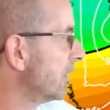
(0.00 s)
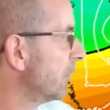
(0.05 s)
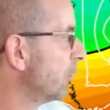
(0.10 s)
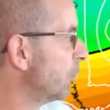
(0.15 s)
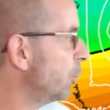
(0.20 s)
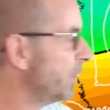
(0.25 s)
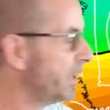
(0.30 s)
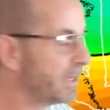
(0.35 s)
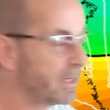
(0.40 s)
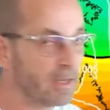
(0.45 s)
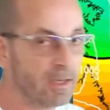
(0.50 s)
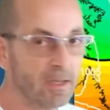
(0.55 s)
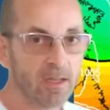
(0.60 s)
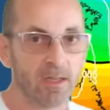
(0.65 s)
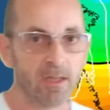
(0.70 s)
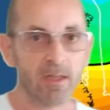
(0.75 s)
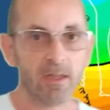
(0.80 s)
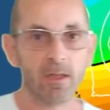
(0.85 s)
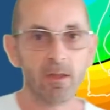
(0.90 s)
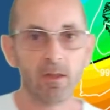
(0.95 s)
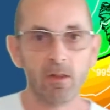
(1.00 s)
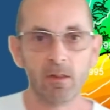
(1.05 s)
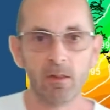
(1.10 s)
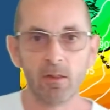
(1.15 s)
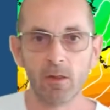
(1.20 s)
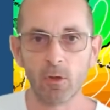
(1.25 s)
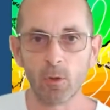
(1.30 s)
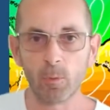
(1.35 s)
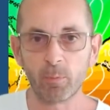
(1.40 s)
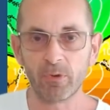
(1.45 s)
weaker
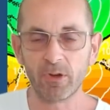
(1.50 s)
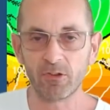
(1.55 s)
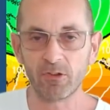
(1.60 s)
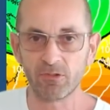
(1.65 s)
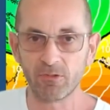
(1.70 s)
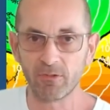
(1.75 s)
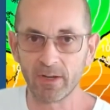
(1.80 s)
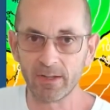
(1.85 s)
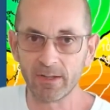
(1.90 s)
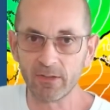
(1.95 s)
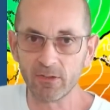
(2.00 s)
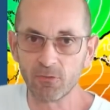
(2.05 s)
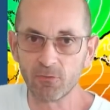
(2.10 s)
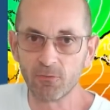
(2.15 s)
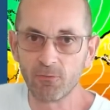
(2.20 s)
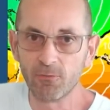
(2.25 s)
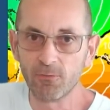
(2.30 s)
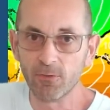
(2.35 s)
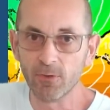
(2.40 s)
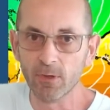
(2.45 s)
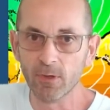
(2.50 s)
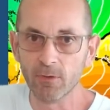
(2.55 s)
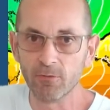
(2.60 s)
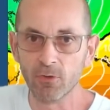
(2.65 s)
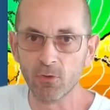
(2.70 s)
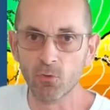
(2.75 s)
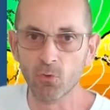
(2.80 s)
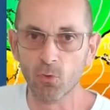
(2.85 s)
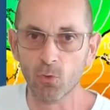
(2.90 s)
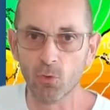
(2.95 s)
low pressure, and it's
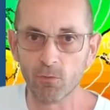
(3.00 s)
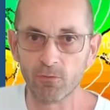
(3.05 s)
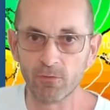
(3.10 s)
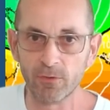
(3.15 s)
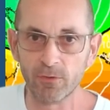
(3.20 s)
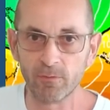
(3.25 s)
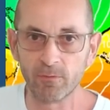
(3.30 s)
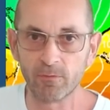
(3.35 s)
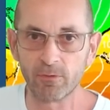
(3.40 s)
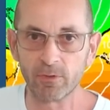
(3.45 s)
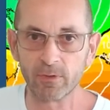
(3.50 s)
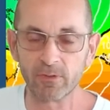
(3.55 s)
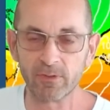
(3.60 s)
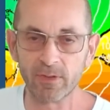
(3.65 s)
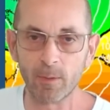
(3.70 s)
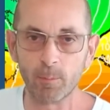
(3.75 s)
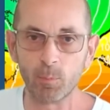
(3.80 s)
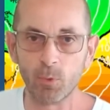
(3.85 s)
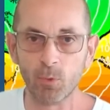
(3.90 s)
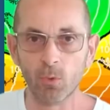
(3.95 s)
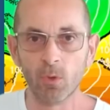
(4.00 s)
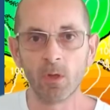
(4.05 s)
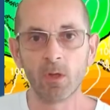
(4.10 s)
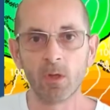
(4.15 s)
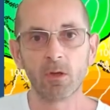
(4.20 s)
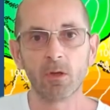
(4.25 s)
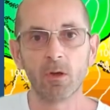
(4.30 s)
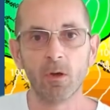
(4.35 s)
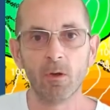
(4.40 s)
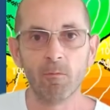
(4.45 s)
further north than, for example,
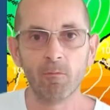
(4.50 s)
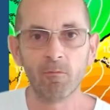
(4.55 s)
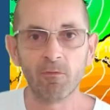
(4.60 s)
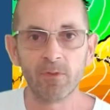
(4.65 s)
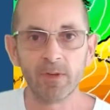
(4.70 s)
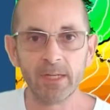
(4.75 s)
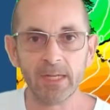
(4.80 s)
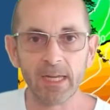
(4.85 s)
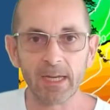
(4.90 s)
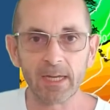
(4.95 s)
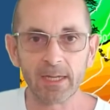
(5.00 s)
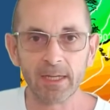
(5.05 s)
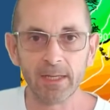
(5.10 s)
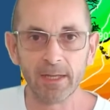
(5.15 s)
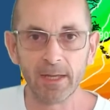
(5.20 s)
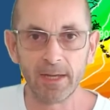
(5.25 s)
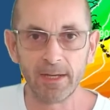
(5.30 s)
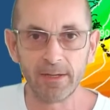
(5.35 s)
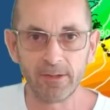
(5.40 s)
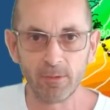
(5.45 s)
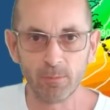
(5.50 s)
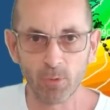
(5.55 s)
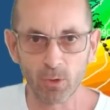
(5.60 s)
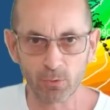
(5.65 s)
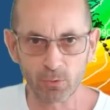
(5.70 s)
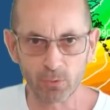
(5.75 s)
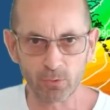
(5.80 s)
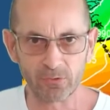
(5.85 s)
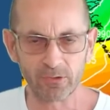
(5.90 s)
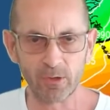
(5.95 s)
on the Canadian
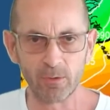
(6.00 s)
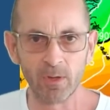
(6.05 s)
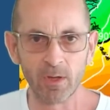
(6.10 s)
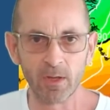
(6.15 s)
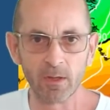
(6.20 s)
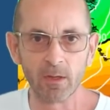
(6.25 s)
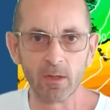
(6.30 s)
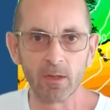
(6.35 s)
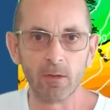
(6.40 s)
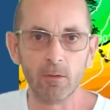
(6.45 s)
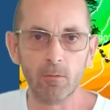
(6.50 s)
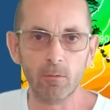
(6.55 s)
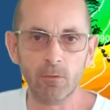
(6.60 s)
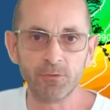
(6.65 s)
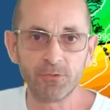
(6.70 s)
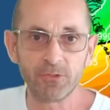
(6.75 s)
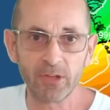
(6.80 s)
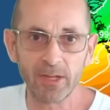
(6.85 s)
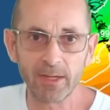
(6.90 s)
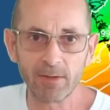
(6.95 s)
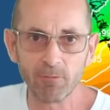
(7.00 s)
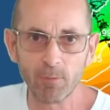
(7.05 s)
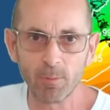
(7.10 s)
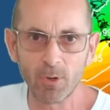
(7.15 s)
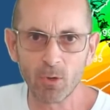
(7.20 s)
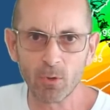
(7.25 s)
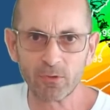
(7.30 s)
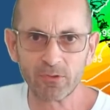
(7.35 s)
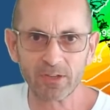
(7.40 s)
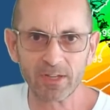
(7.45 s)
model. So taking them
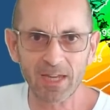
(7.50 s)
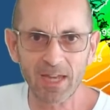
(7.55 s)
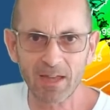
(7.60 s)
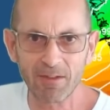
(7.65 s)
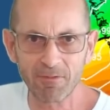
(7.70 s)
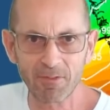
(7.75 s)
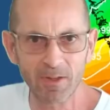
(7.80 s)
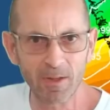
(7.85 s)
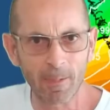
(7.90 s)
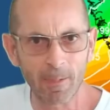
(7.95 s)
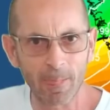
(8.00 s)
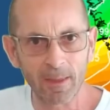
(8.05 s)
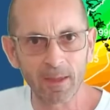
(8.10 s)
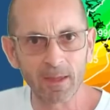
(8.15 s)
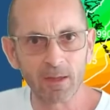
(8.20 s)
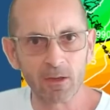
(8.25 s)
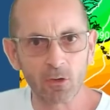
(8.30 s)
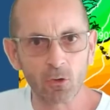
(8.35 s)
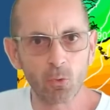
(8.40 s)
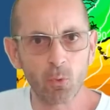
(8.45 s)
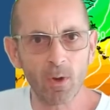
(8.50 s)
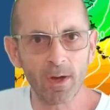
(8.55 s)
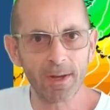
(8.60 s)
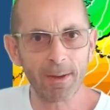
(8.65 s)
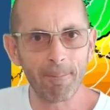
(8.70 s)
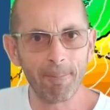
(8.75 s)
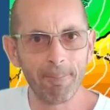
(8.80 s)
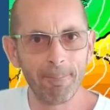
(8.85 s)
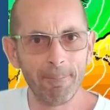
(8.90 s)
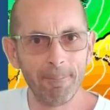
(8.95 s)
all together, quite
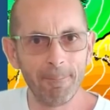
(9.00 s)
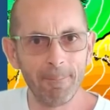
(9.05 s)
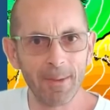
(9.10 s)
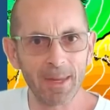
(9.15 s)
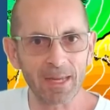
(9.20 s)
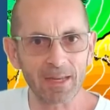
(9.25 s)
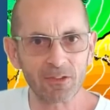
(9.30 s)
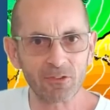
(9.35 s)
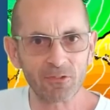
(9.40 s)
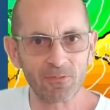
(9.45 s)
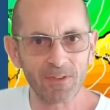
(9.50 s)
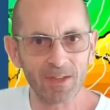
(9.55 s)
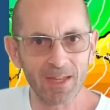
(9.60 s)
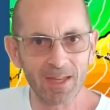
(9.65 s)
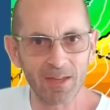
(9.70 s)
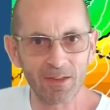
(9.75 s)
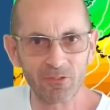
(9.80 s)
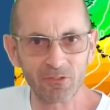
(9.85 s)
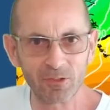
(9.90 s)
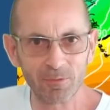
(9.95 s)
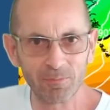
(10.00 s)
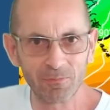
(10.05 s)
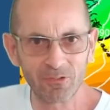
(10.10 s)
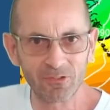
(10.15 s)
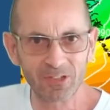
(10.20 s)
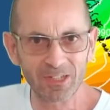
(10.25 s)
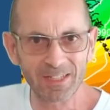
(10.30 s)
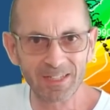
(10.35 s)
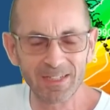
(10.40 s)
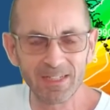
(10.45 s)
a mix there, some
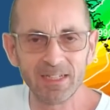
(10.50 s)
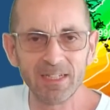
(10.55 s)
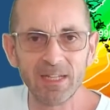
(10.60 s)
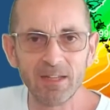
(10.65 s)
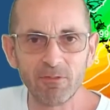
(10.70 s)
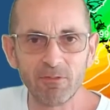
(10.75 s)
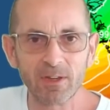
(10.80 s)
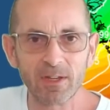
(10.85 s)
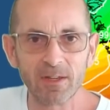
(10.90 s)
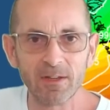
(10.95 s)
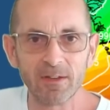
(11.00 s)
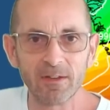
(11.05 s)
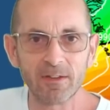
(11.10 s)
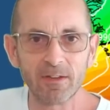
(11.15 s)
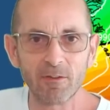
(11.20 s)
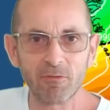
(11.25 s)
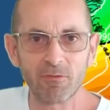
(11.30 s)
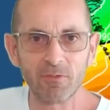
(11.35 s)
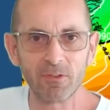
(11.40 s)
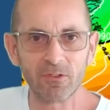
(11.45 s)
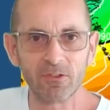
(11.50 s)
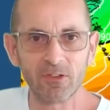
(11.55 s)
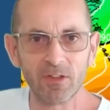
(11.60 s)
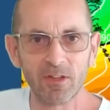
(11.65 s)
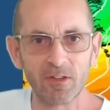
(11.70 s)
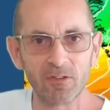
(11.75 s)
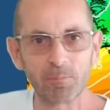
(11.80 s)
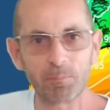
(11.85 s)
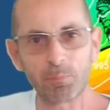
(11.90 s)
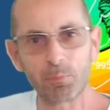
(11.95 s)
significant
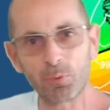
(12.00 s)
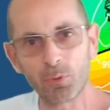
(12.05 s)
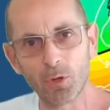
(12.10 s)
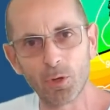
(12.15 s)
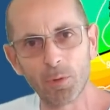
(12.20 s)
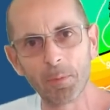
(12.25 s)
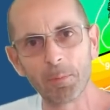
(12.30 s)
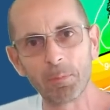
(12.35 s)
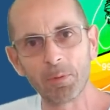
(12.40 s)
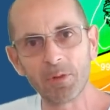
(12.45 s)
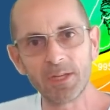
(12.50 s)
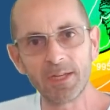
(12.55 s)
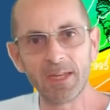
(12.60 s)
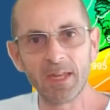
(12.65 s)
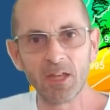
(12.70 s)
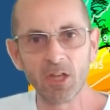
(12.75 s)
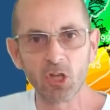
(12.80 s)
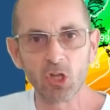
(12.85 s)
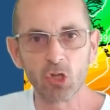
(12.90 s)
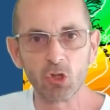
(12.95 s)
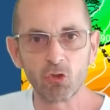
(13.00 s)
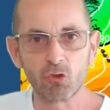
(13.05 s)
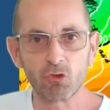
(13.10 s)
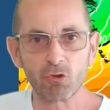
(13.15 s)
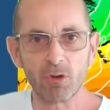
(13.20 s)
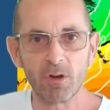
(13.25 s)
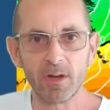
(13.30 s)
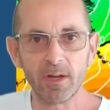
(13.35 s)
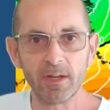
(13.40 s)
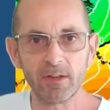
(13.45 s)
differences, probably
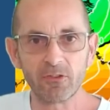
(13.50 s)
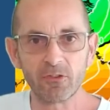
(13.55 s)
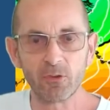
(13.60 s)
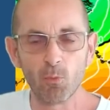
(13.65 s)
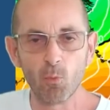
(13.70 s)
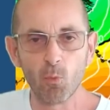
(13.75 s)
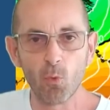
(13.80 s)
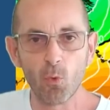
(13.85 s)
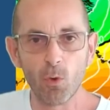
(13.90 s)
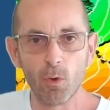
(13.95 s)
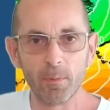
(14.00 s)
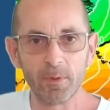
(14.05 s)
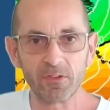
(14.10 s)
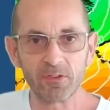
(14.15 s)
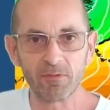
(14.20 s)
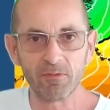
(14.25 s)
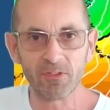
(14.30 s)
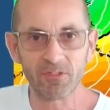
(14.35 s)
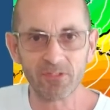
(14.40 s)
driest and warmest in the